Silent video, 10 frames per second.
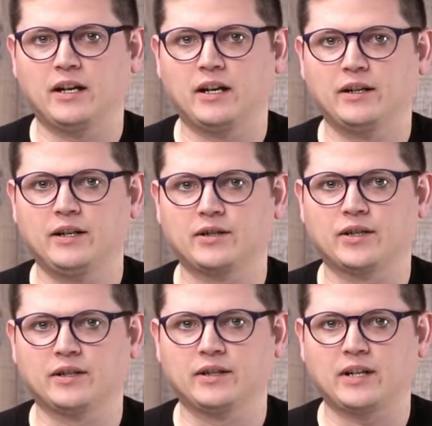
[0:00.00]
In
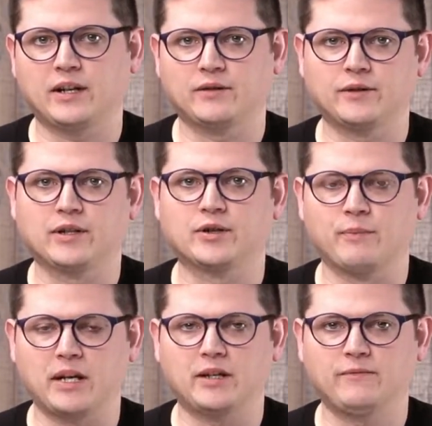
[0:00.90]
addition, they include a
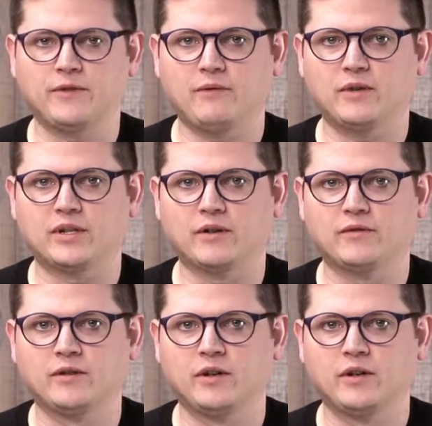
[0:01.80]
germanium front window